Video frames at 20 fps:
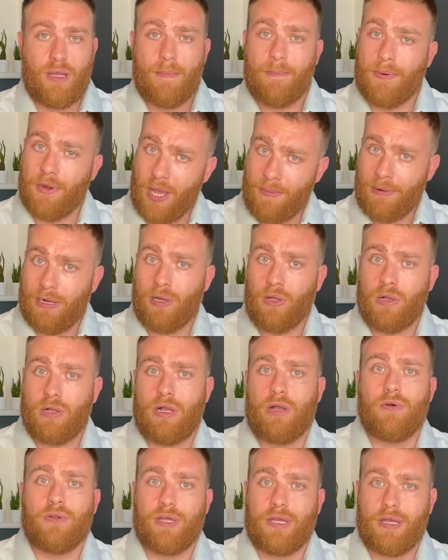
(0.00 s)
But I'm a long
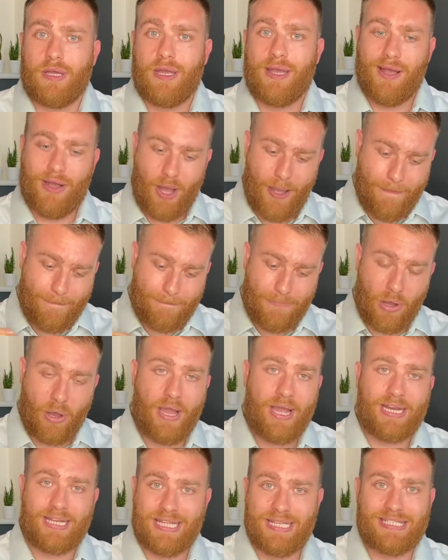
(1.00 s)
holder. I'm
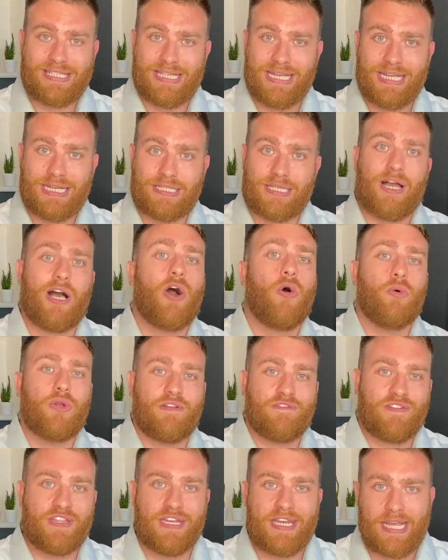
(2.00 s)
buying this thing to hold
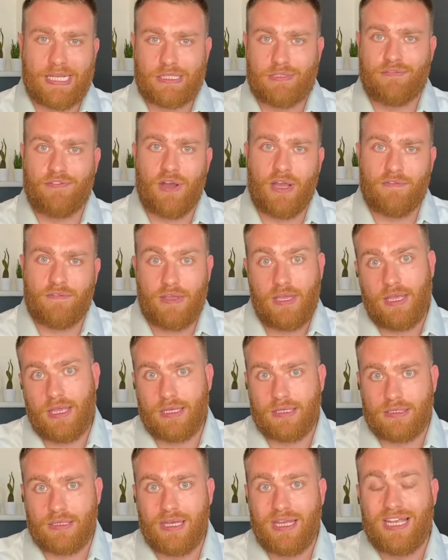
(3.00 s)
it for the next 5
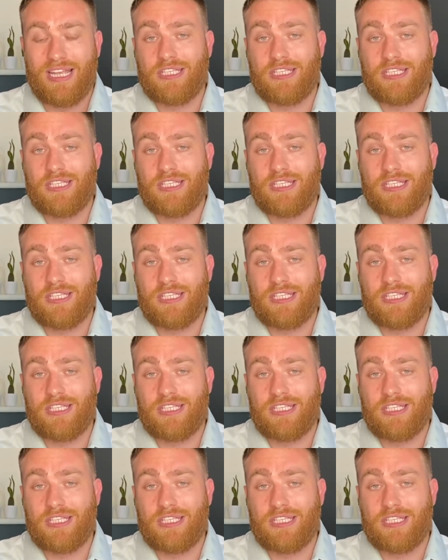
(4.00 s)
years.